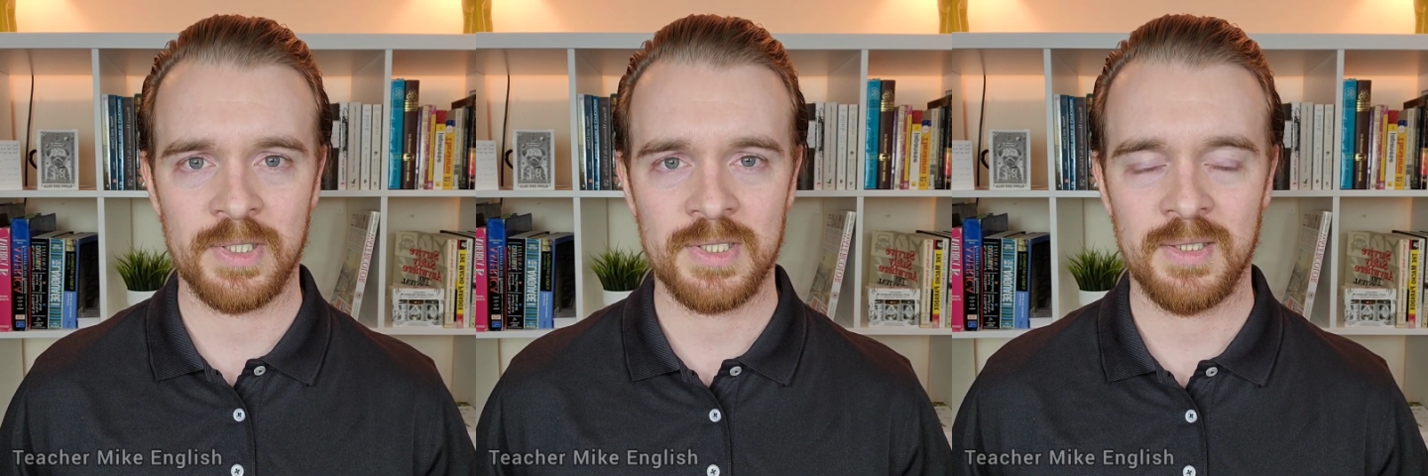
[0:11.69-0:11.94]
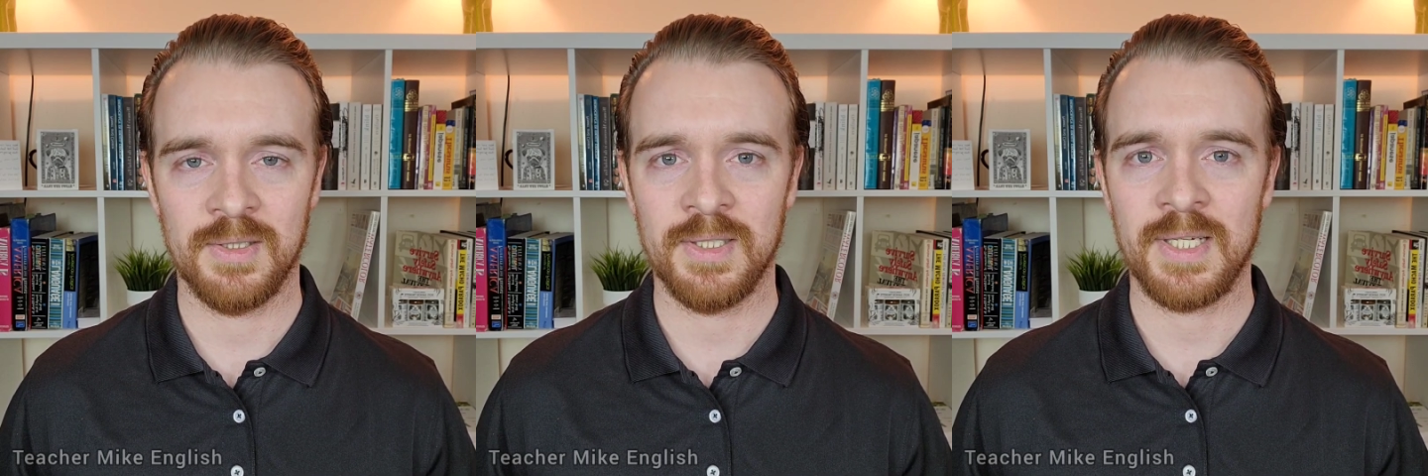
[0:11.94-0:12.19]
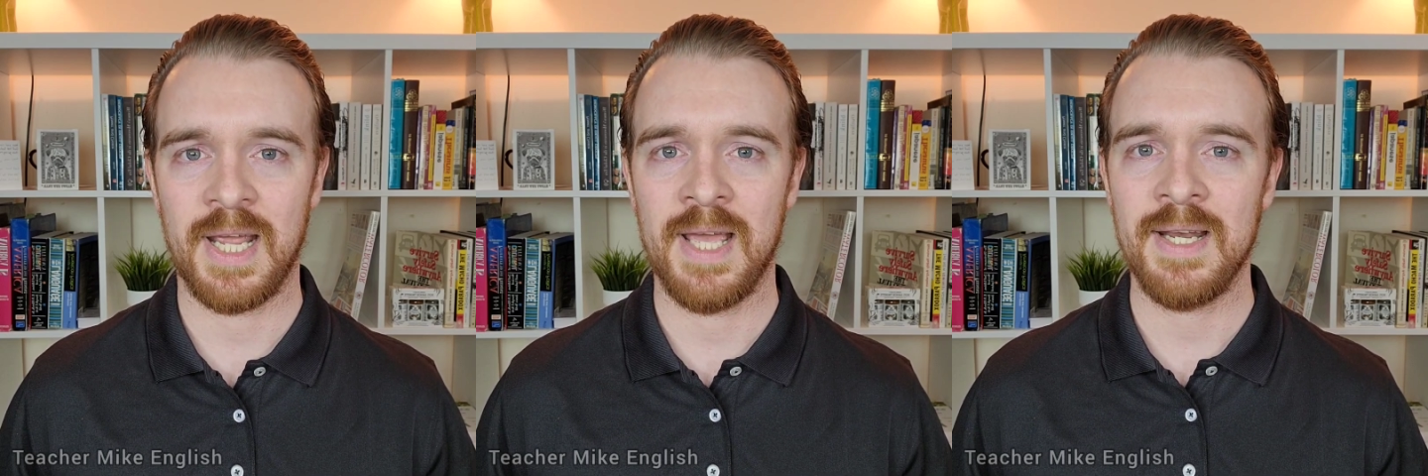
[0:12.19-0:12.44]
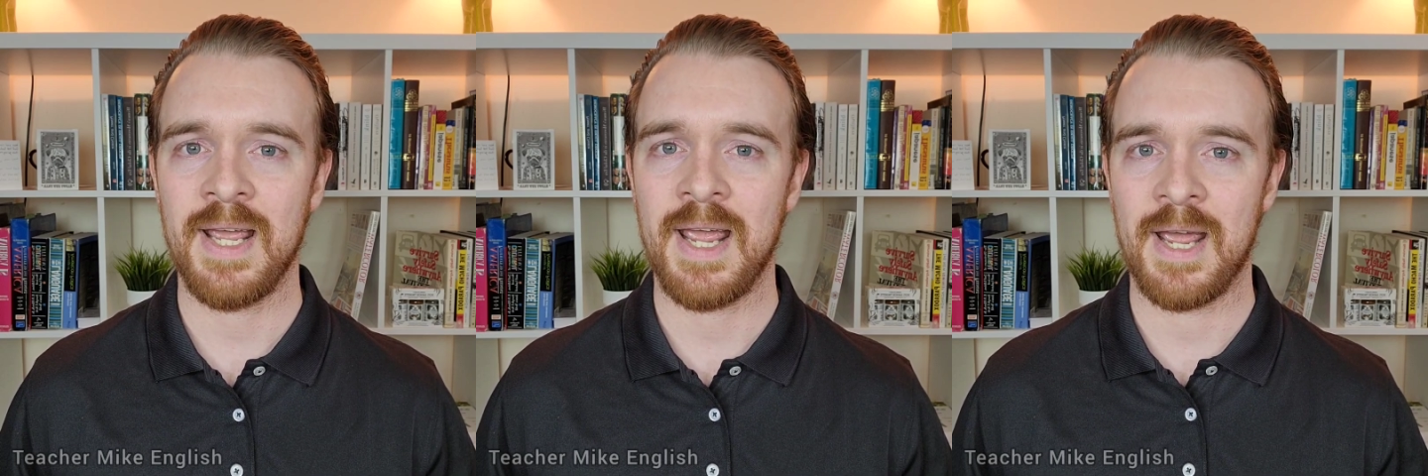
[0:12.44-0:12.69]
to look
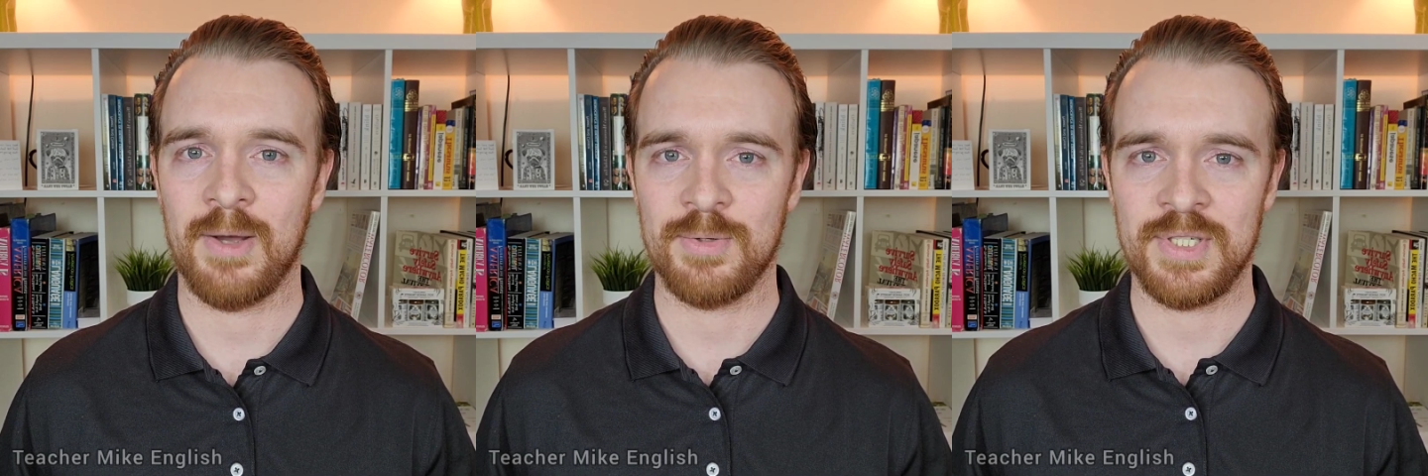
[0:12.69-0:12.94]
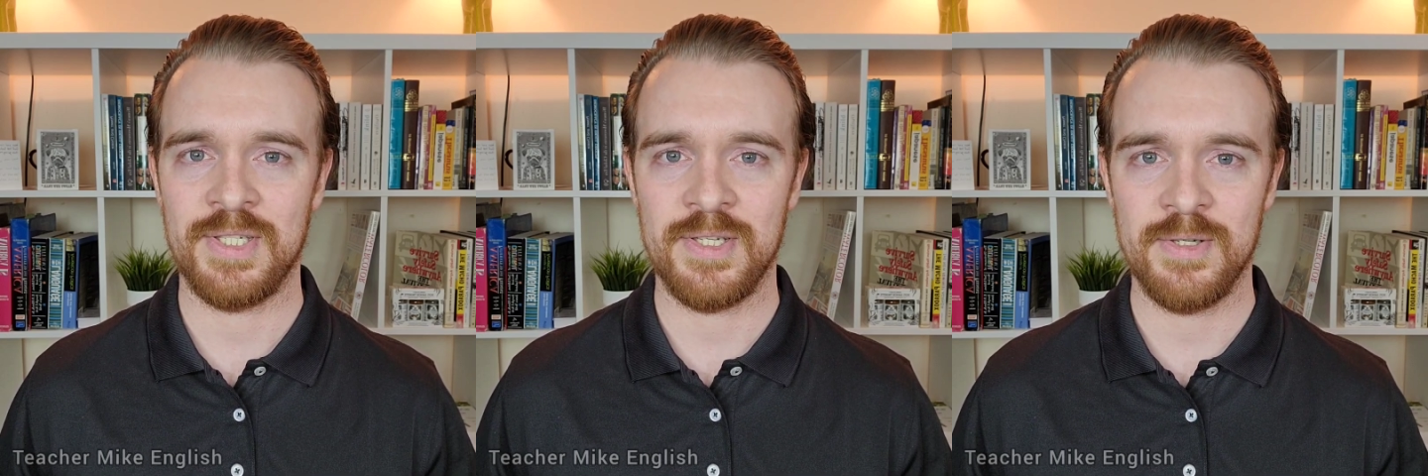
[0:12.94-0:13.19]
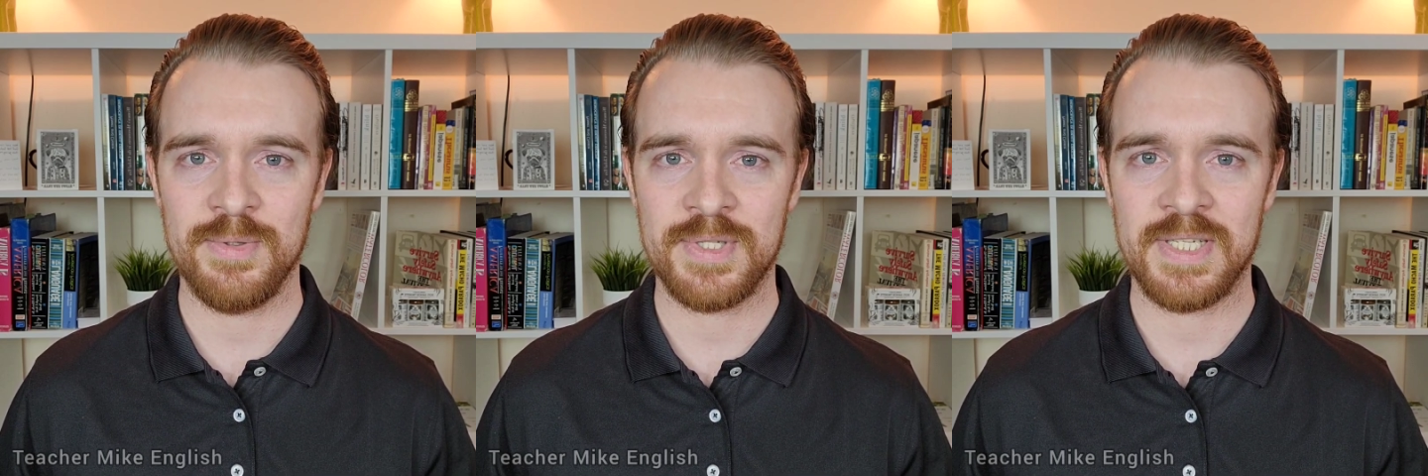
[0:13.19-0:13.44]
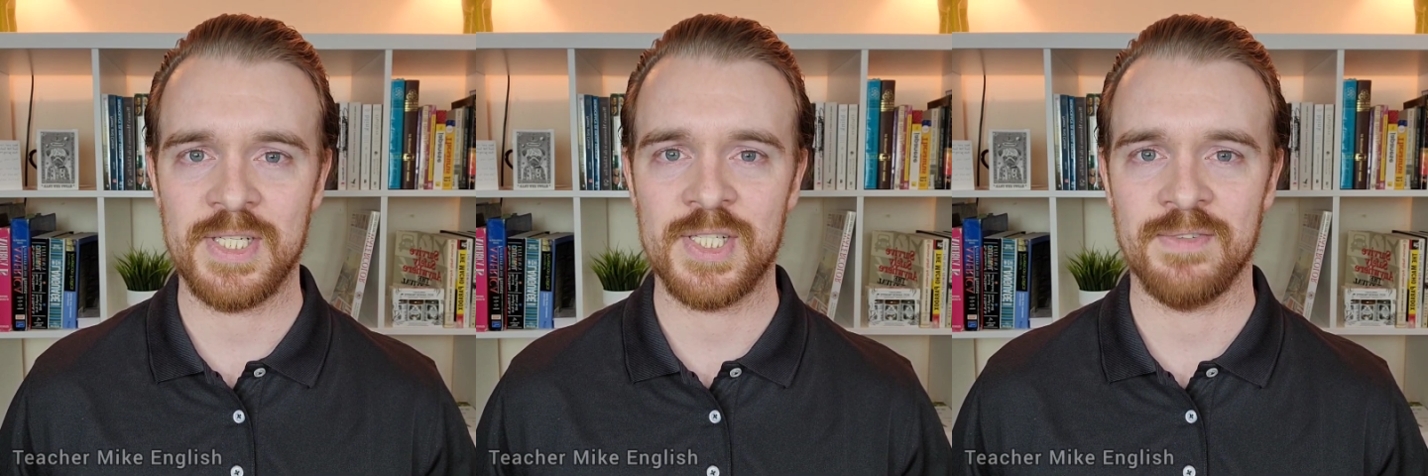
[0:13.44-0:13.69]
at how to use
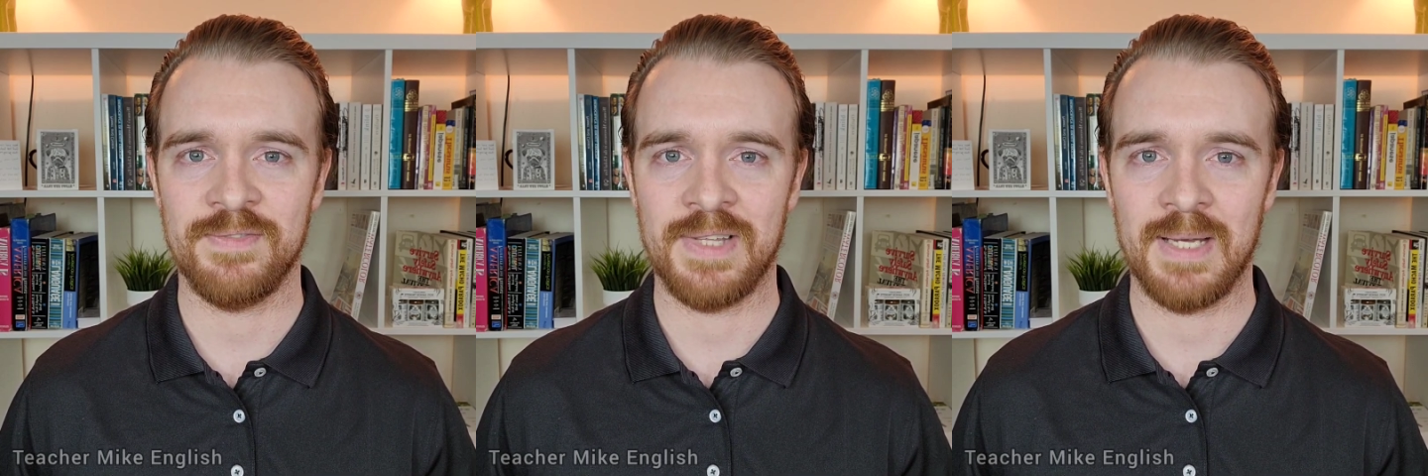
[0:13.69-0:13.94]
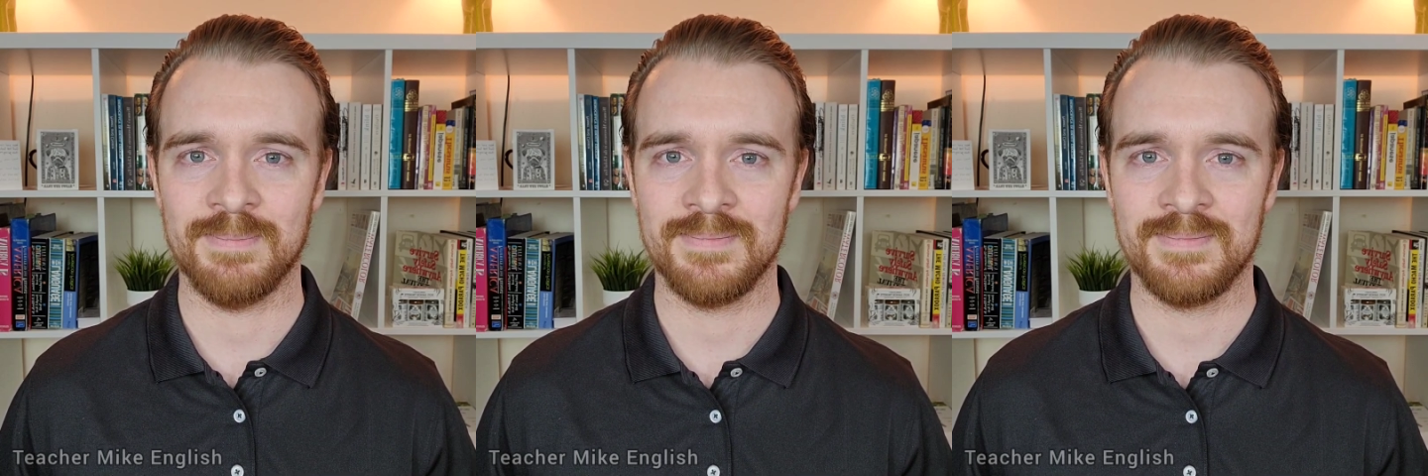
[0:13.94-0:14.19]
each of them.